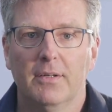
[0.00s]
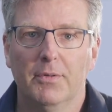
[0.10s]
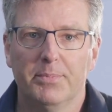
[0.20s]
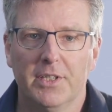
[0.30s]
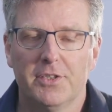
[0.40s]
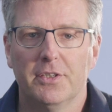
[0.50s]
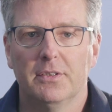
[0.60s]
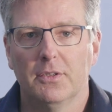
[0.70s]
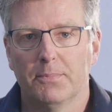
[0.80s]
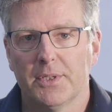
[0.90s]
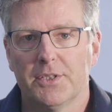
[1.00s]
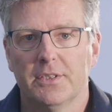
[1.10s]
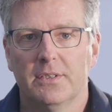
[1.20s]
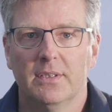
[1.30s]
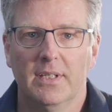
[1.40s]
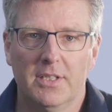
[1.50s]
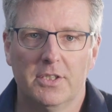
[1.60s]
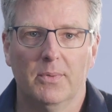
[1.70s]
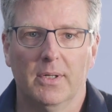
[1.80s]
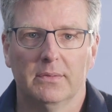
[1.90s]
from tension, compression and
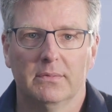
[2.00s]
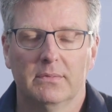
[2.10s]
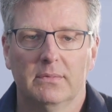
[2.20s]
so on.